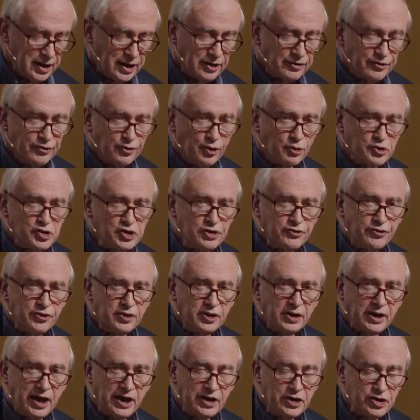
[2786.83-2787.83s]
And
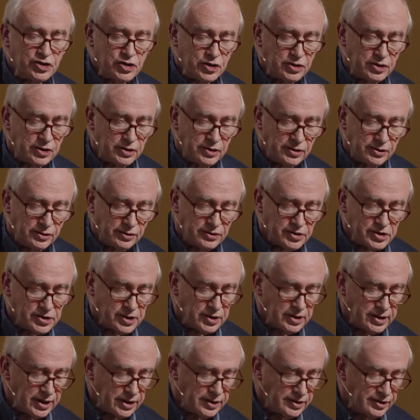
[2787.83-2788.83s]
falsification or
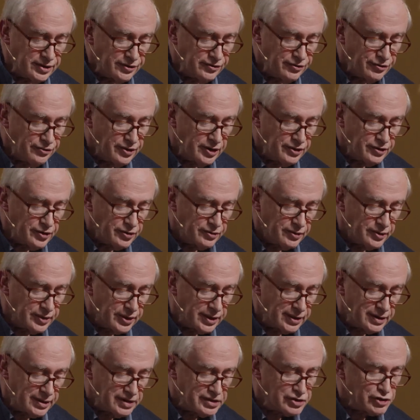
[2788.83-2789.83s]
selective
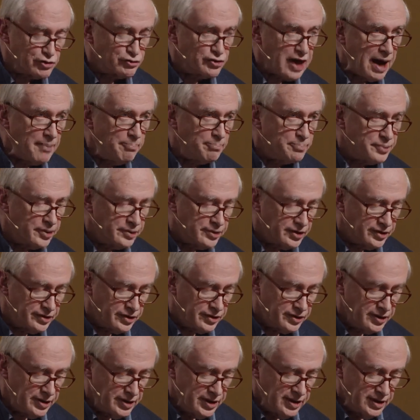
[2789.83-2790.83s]
filtering is
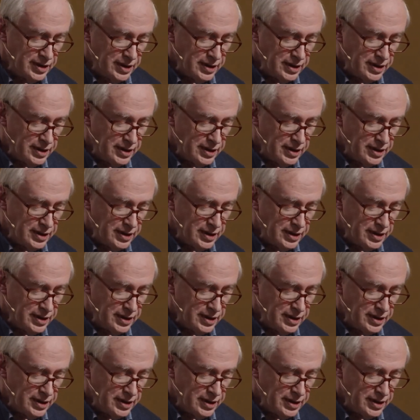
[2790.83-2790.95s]
rampant